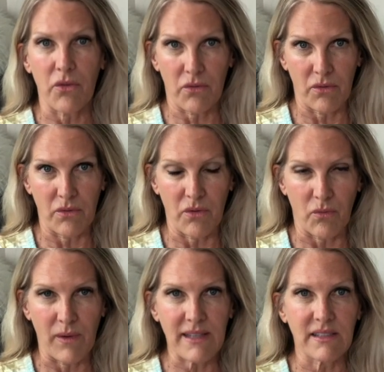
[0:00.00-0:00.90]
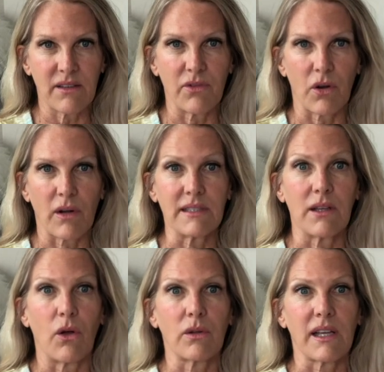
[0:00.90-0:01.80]
through the rest of your
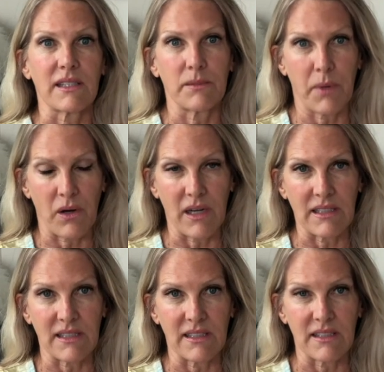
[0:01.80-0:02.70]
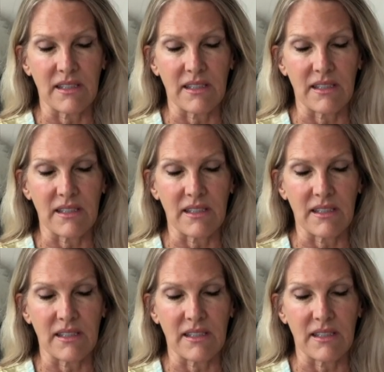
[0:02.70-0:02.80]
adult experiences?